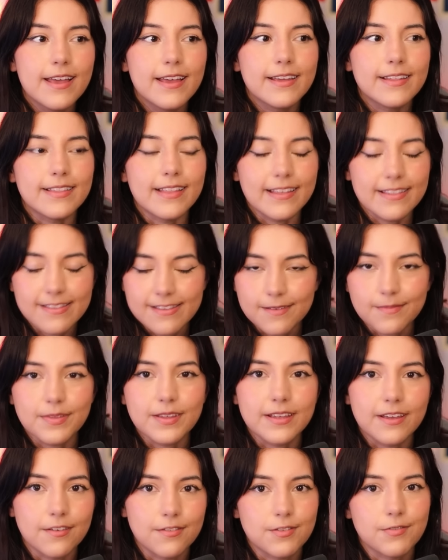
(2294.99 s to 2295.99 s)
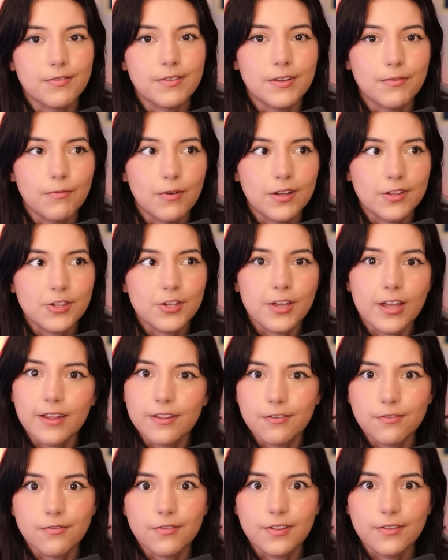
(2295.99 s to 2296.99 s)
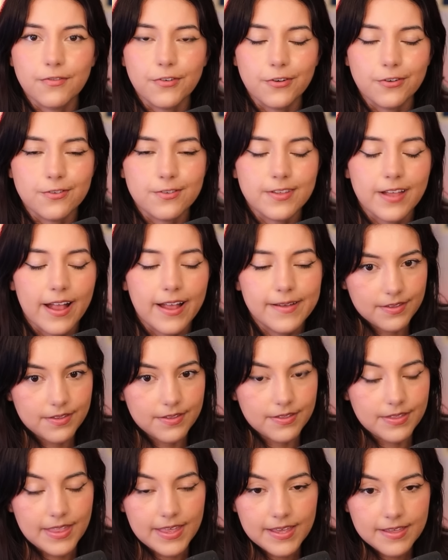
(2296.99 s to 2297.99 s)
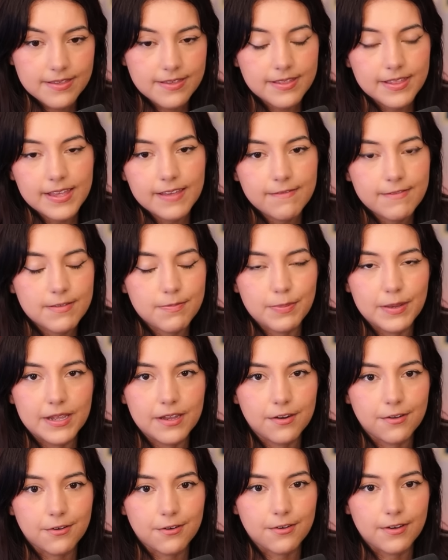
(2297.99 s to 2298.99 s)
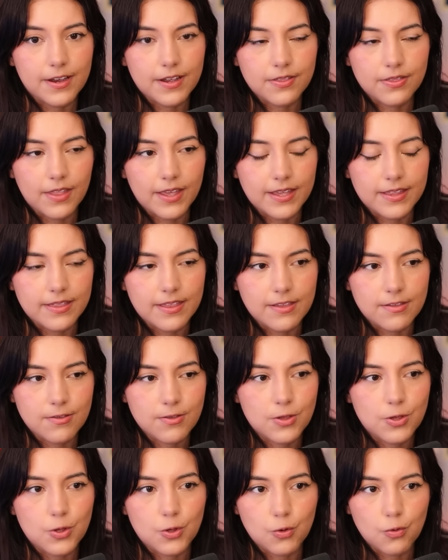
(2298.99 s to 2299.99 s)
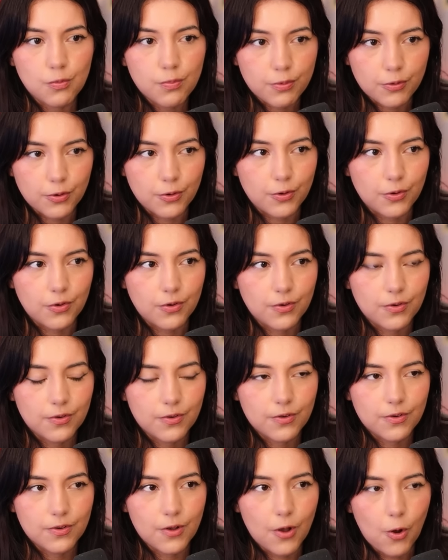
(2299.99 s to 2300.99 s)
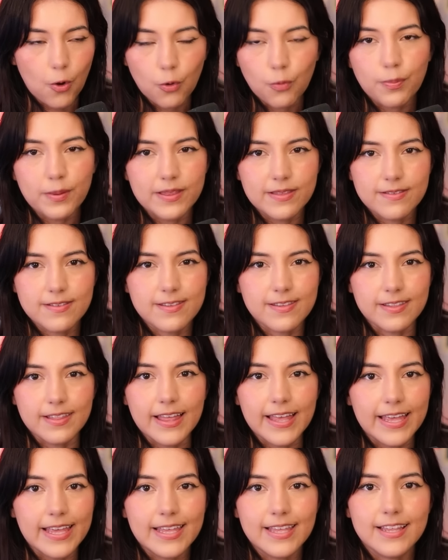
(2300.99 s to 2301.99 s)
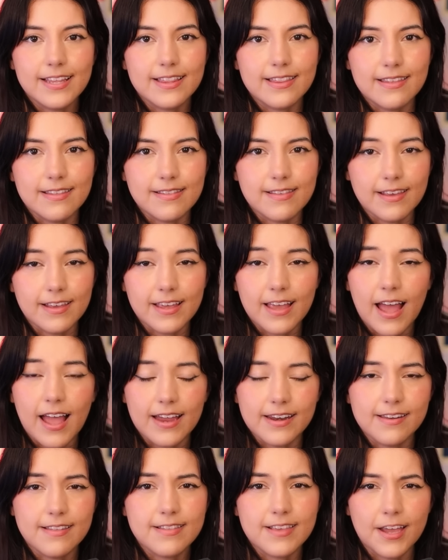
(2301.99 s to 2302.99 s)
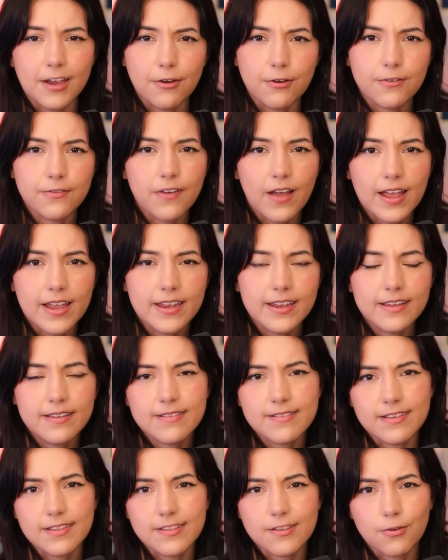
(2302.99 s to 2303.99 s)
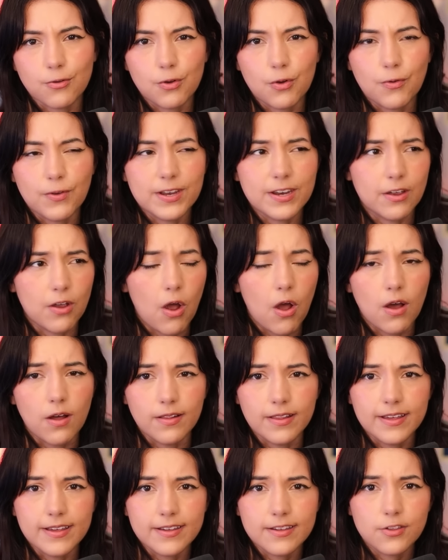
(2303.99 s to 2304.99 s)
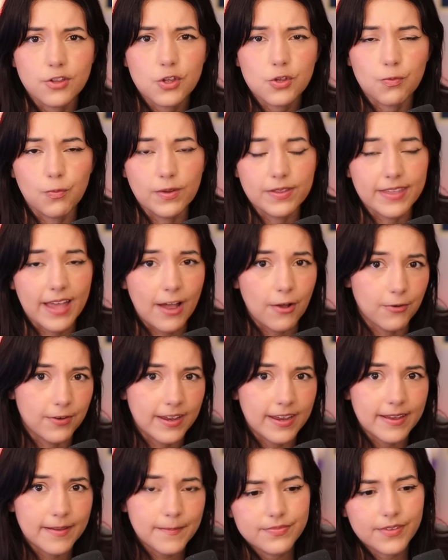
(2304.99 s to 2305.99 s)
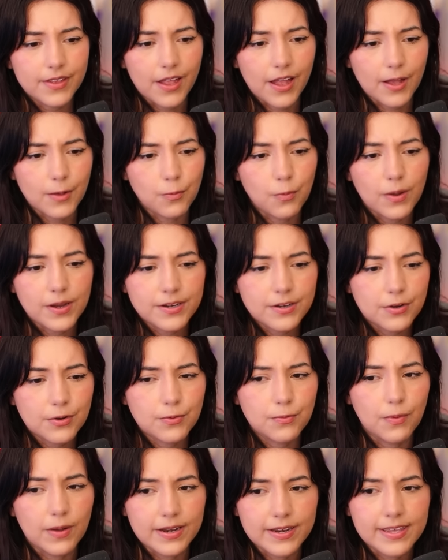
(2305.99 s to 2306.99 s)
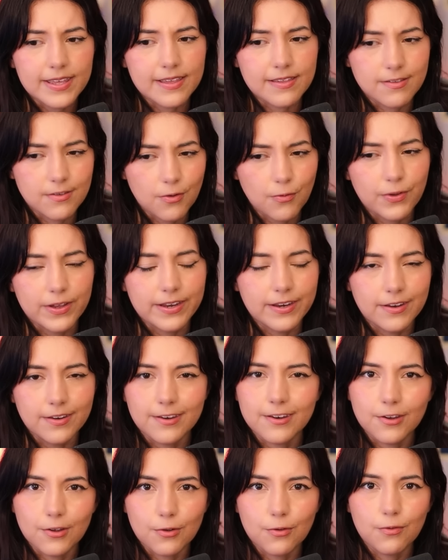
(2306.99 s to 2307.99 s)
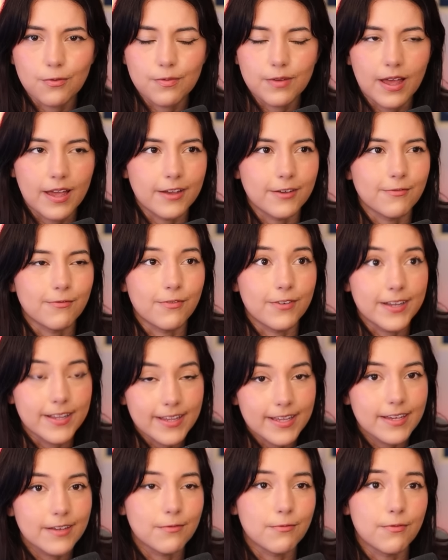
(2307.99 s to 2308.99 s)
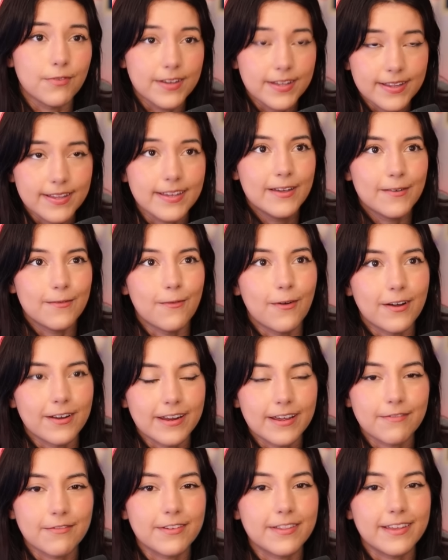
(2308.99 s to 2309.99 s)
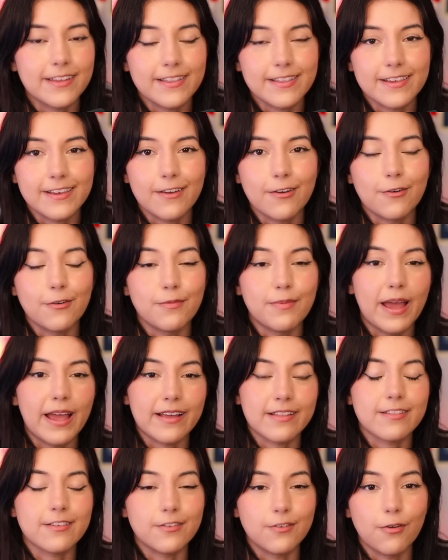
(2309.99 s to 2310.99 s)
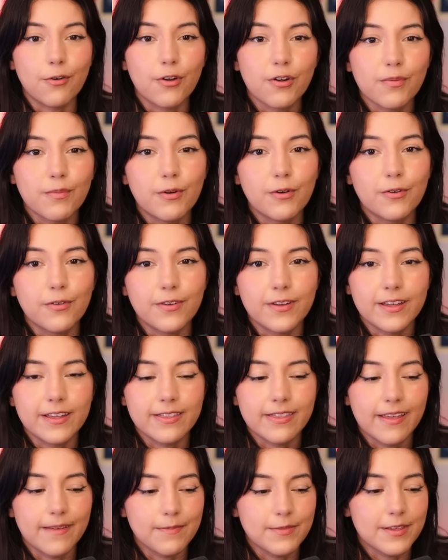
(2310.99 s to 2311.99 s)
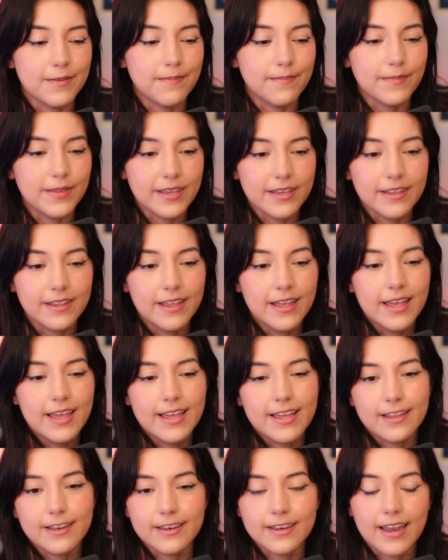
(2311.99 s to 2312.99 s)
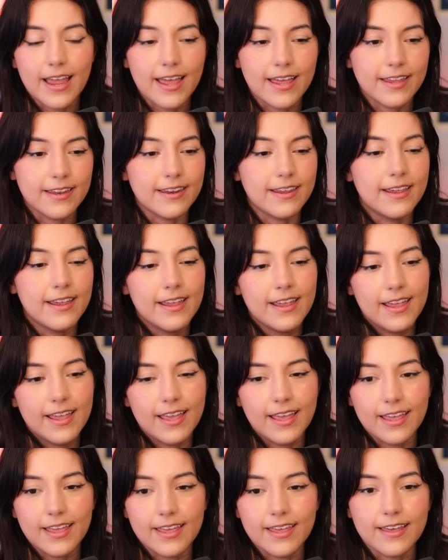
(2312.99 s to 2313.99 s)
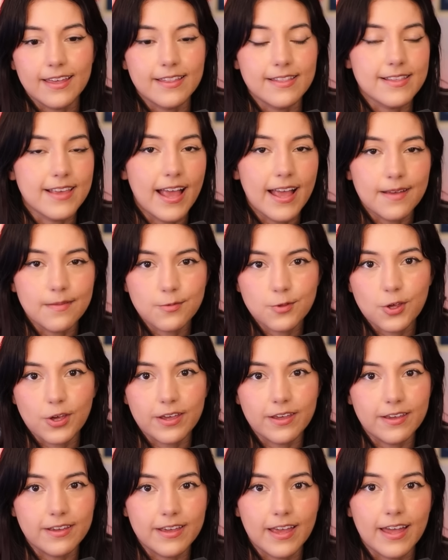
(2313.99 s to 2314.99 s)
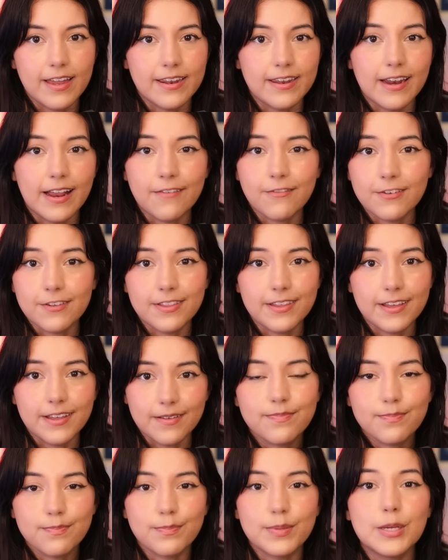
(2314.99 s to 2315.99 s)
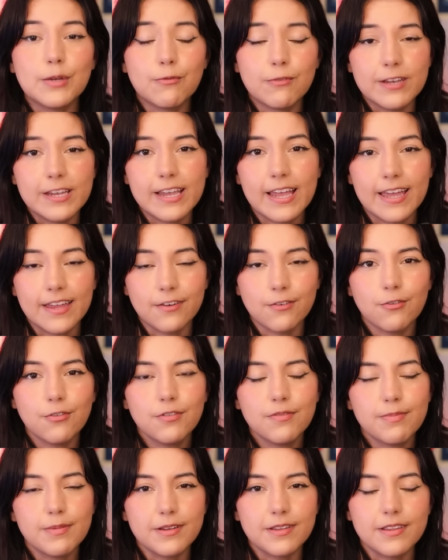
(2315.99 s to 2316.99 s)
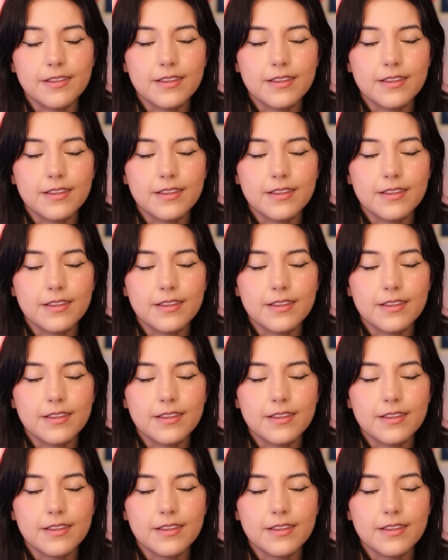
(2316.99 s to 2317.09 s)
that's something else we can watch together for the first time. This leaves Peter in like this super open slate that's like kind of terrifying since they're going to college without him. I wonder what he's going to do. I really, really want everything to go back to normal and them to meet Ned and MJ again and everything be rekindled, but